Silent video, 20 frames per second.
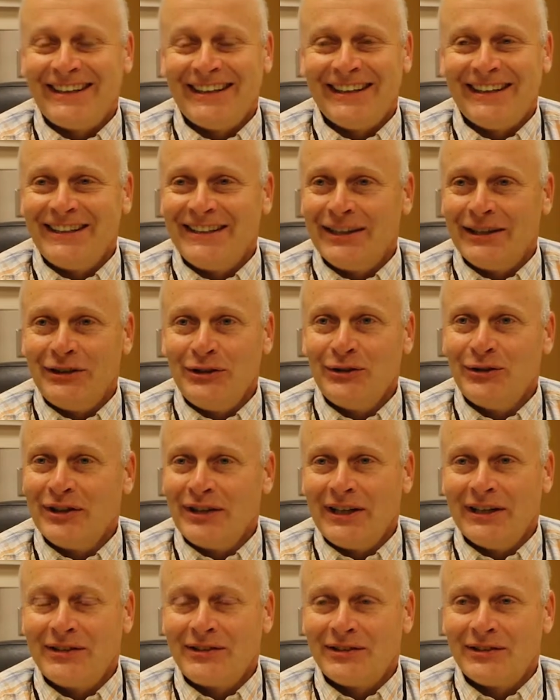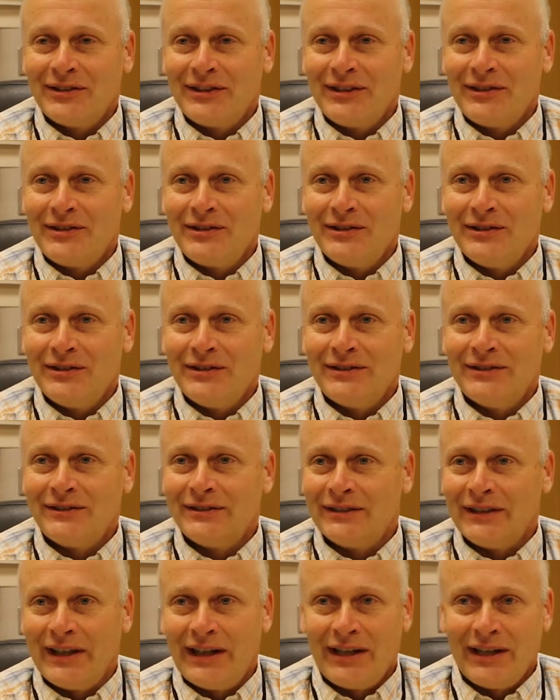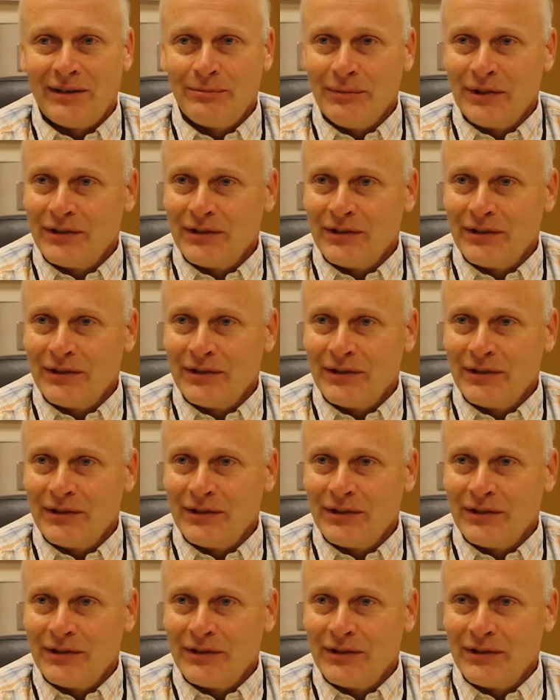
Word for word: and you can enter into ag